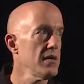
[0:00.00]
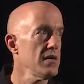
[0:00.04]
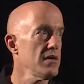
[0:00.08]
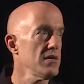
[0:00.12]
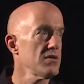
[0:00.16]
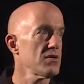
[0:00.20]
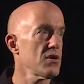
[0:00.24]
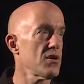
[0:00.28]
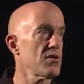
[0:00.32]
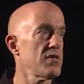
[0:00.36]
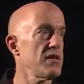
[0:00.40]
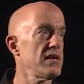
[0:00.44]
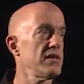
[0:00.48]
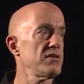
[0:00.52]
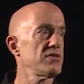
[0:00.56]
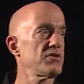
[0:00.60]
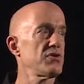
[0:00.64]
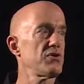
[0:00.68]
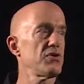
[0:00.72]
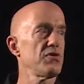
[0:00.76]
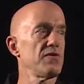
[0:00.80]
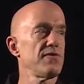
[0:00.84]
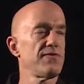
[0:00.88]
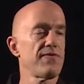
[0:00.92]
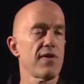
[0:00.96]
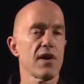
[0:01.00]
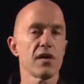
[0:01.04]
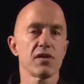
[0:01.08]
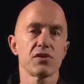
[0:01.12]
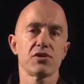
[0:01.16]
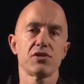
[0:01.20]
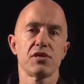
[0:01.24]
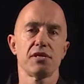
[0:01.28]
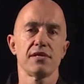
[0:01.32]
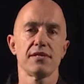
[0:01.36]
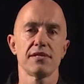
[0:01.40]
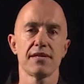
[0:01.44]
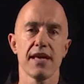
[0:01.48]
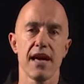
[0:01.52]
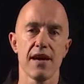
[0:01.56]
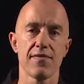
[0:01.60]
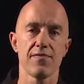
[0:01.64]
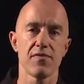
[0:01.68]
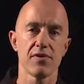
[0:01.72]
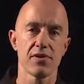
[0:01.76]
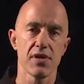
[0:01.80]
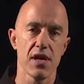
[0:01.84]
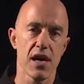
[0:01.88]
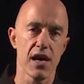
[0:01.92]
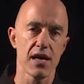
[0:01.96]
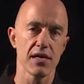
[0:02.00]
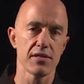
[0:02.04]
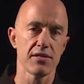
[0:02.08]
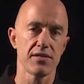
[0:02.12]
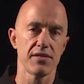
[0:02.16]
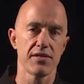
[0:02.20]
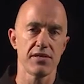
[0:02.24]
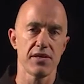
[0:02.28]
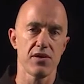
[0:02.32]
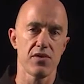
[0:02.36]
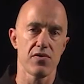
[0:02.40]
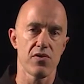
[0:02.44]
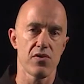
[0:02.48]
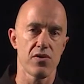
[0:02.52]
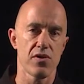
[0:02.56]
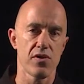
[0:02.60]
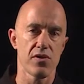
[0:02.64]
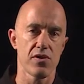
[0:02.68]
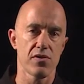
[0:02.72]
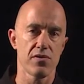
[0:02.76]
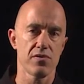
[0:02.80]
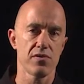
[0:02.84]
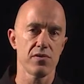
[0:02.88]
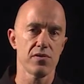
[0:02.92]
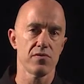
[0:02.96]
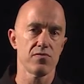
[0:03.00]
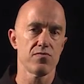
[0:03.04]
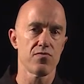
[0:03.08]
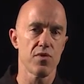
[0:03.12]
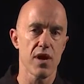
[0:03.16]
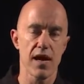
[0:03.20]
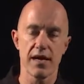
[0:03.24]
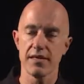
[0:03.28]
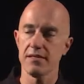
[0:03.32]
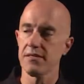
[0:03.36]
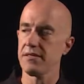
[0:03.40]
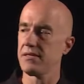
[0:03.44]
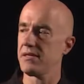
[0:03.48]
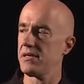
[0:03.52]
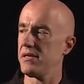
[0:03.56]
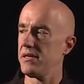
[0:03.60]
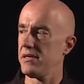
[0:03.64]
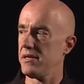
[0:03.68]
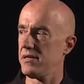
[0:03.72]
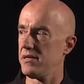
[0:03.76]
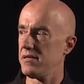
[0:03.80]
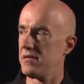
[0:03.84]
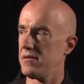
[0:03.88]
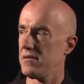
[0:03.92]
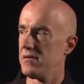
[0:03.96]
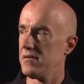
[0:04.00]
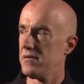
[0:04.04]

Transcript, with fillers: So these two functions have a non-zero Wronskian.